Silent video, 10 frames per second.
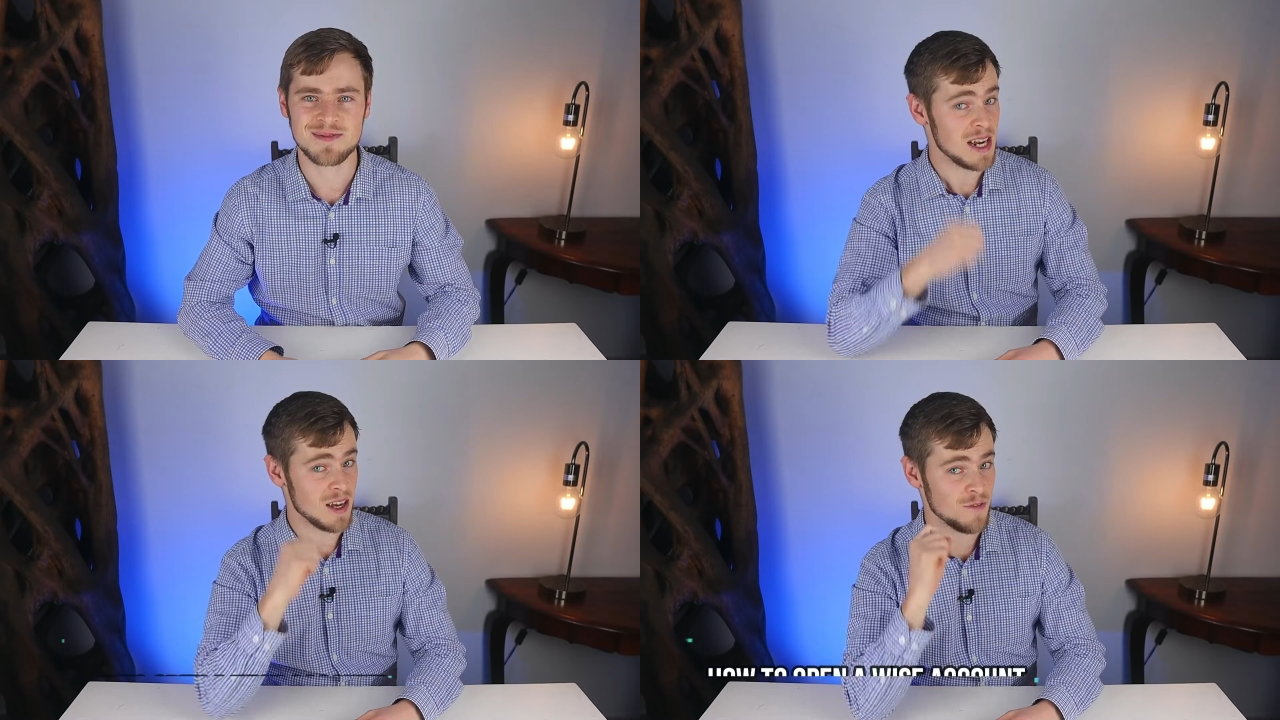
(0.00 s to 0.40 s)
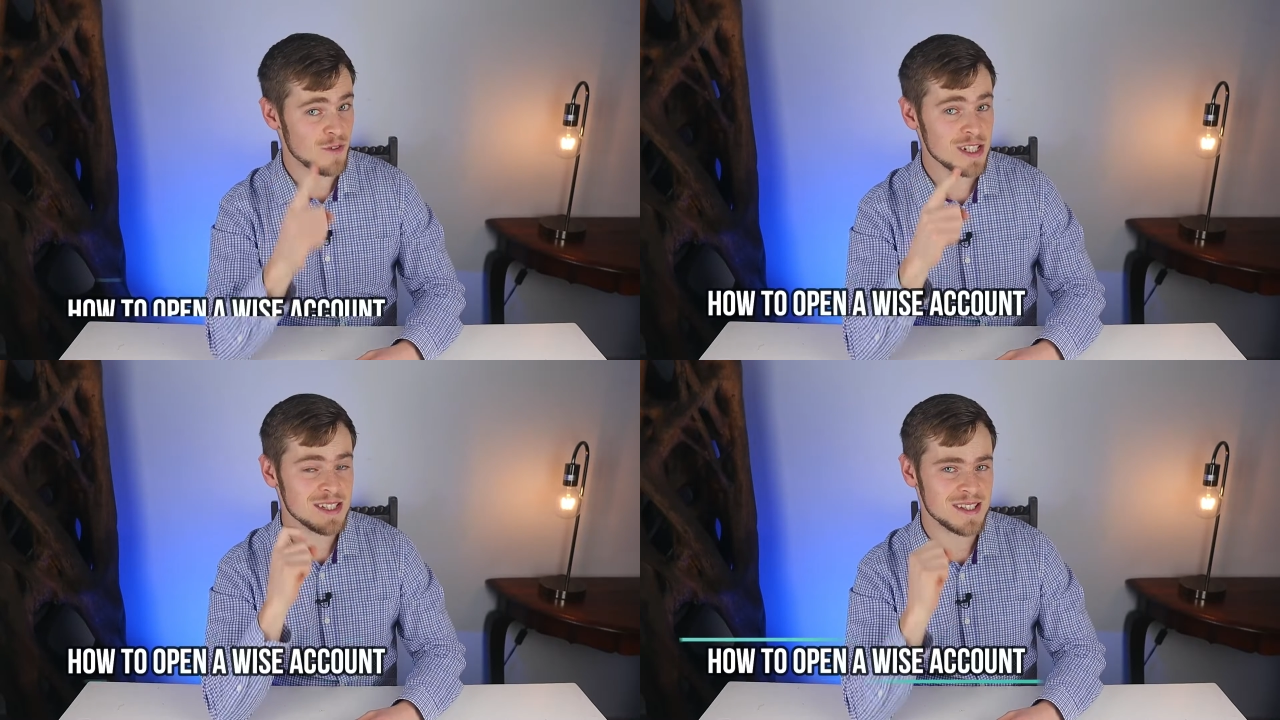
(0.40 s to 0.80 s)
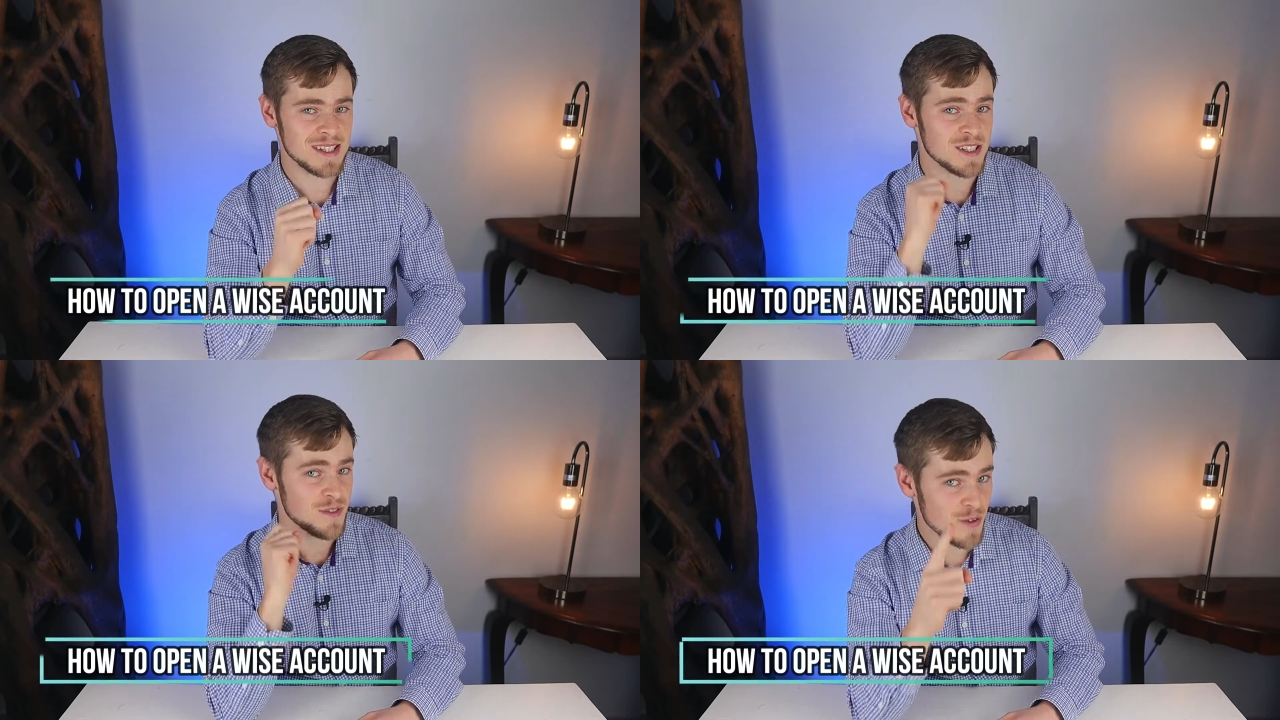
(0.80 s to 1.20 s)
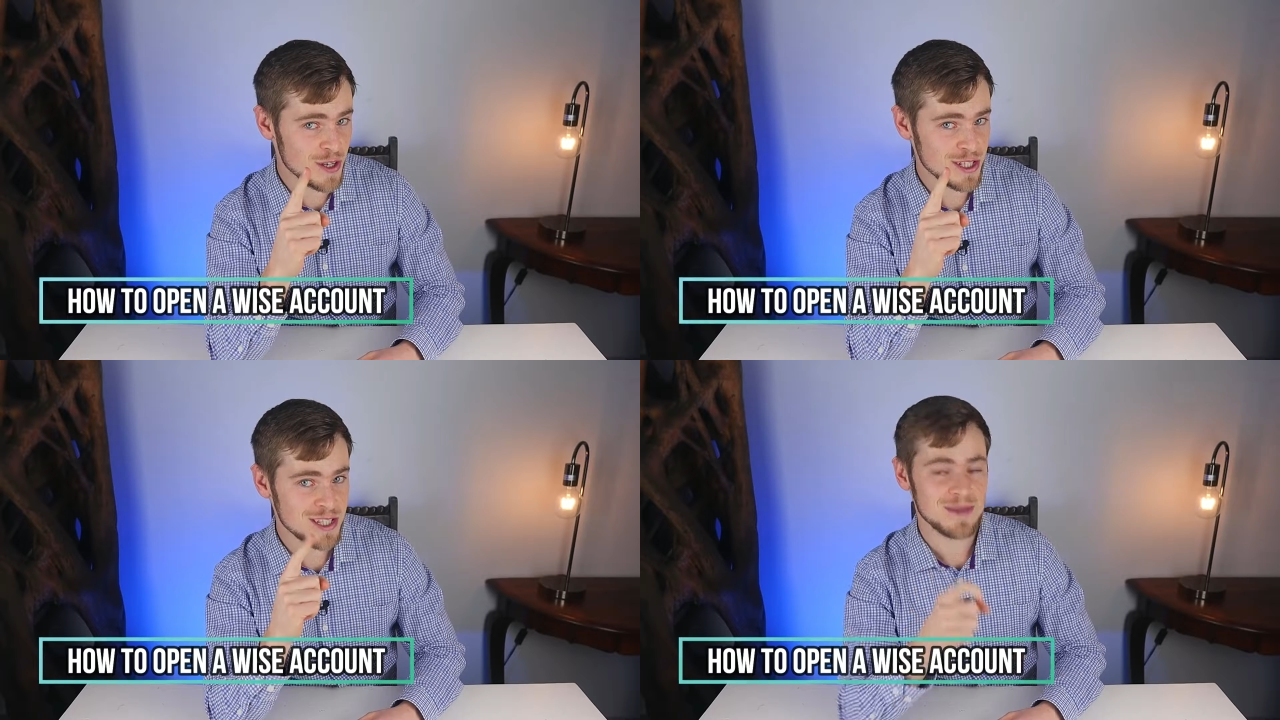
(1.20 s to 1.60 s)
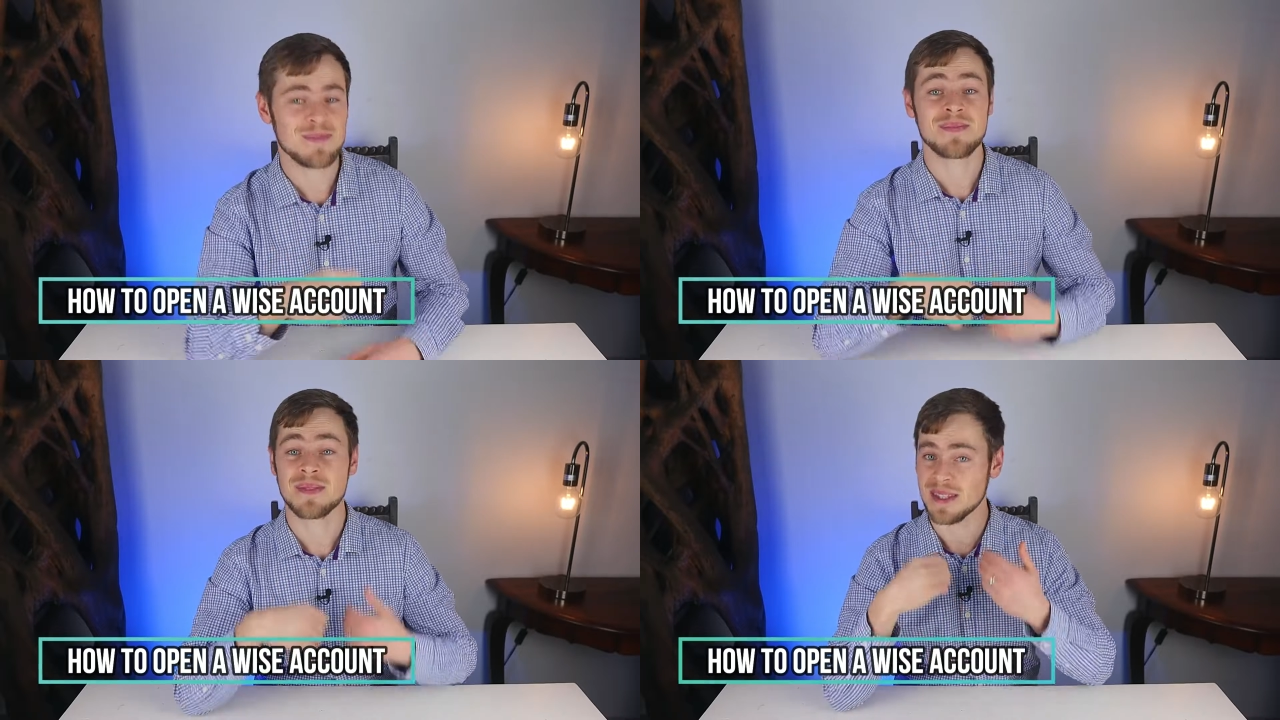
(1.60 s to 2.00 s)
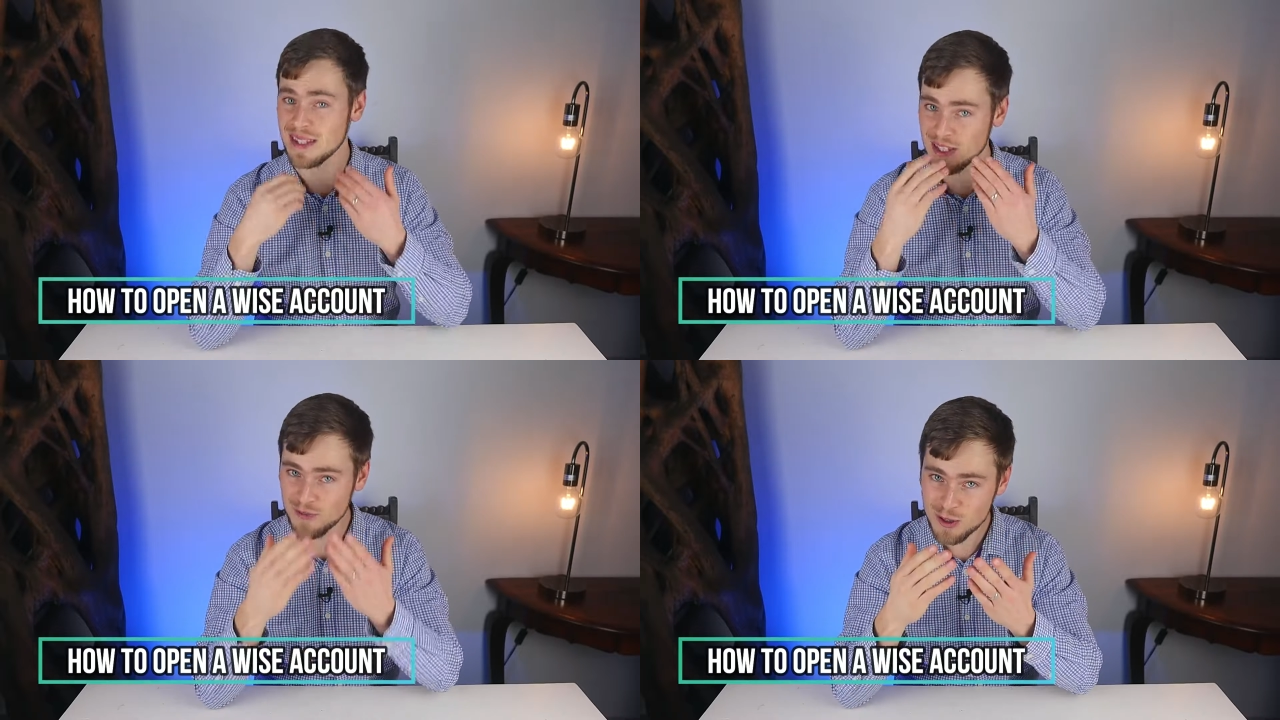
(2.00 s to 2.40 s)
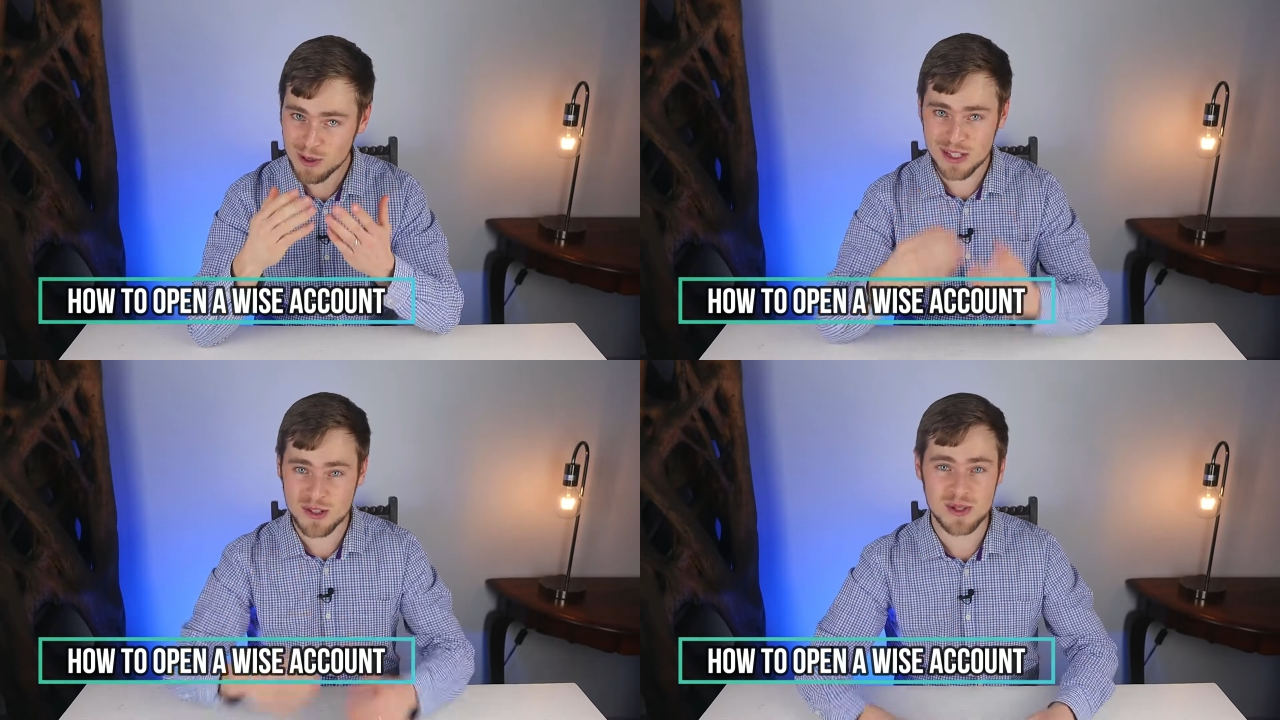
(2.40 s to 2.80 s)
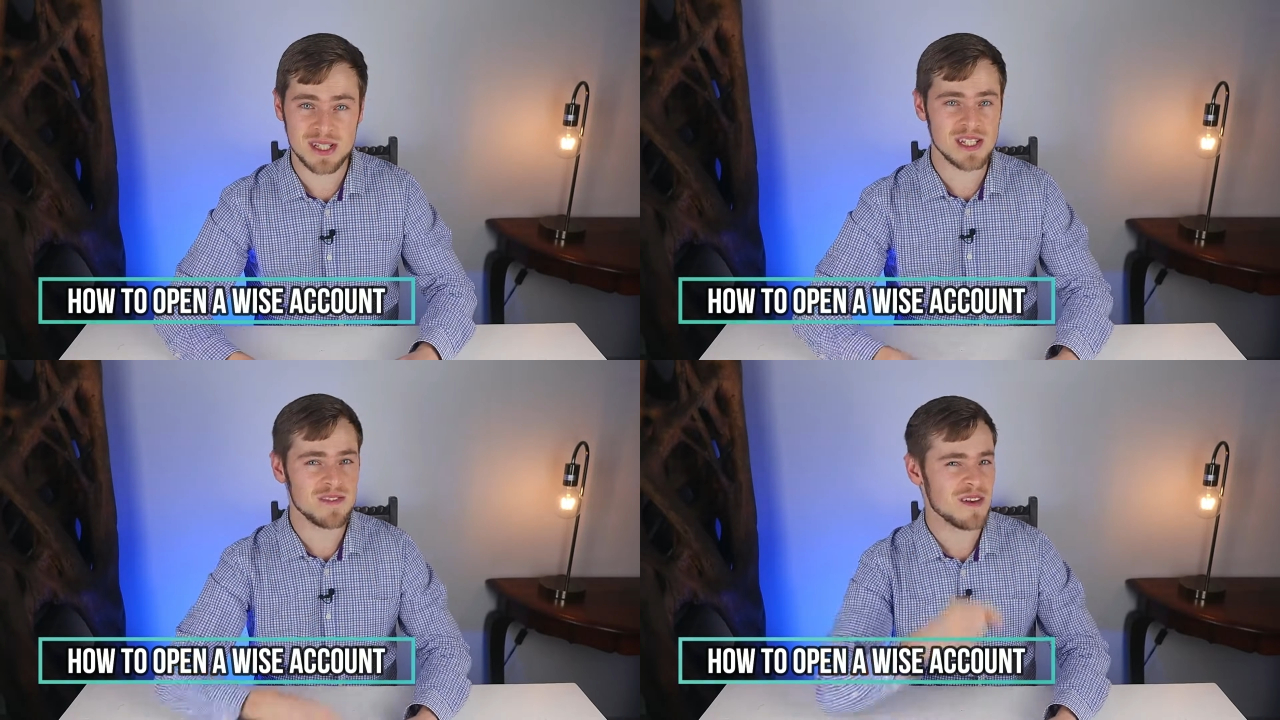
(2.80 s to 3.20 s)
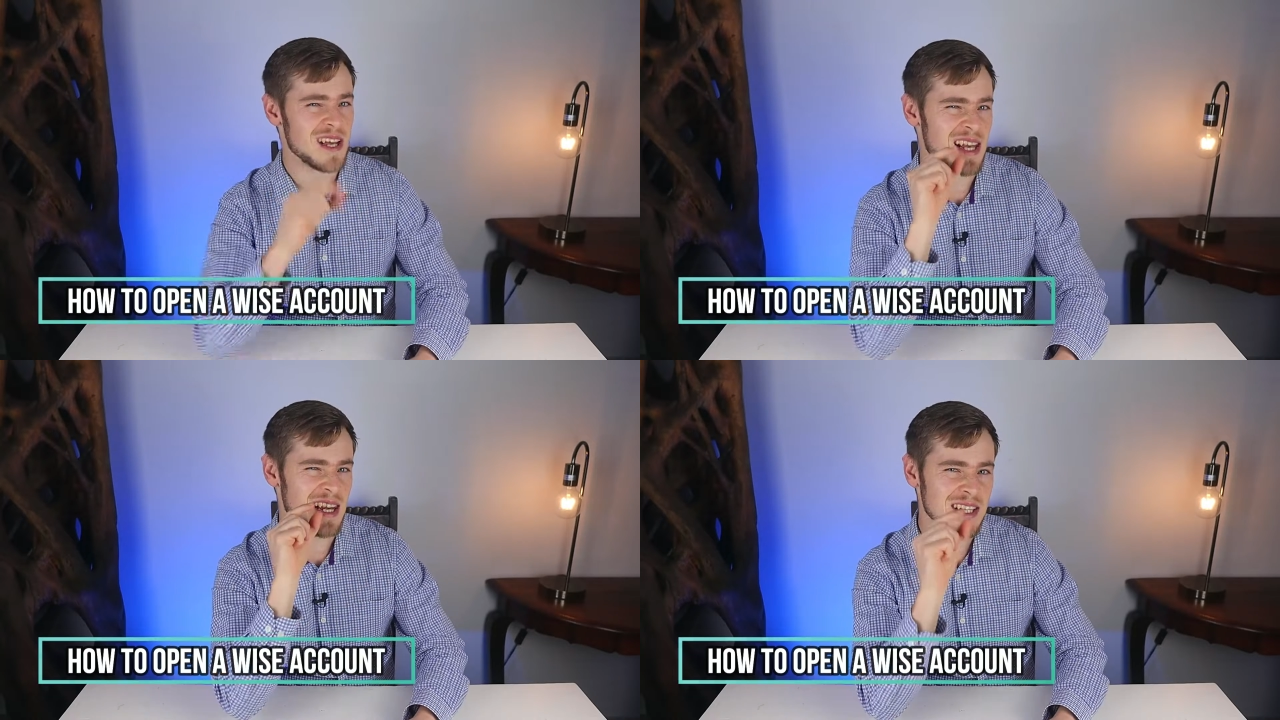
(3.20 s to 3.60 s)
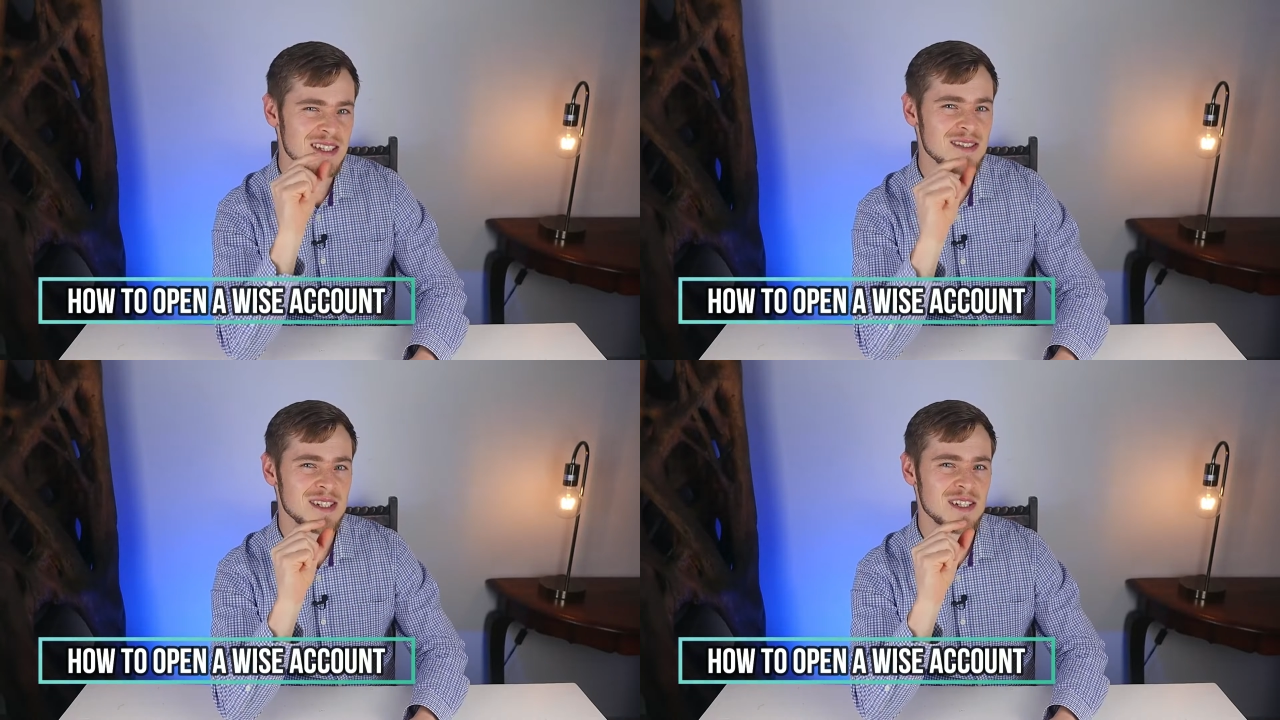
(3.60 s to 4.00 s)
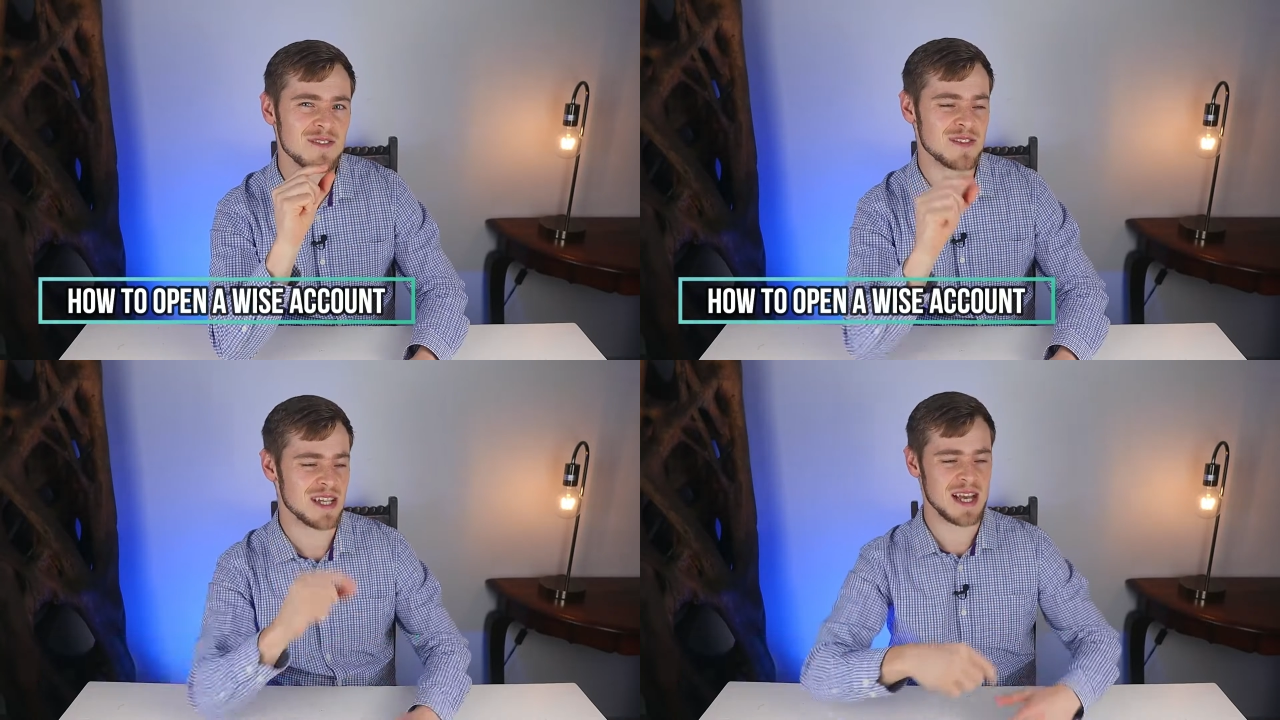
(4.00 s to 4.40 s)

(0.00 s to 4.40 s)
Now first things first, if you want to receive a little gift